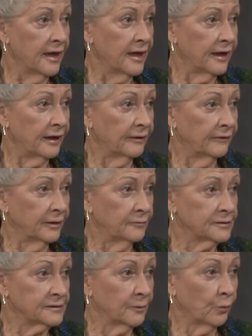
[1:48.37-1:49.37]
and it
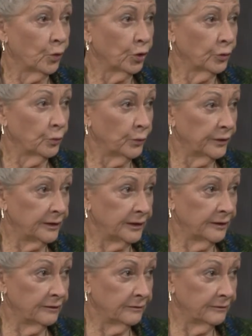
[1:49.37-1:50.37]
was
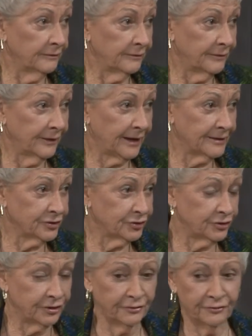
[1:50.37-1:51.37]
award-winning last
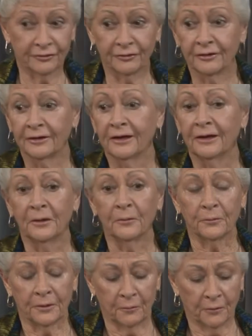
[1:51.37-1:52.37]
year.
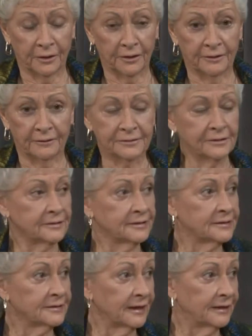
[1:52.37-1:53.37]
We won a
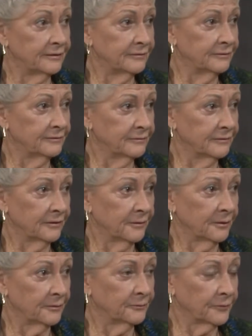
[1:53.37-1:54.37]
state
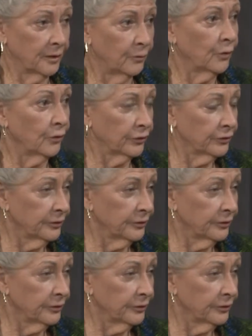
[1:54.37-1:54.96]
award.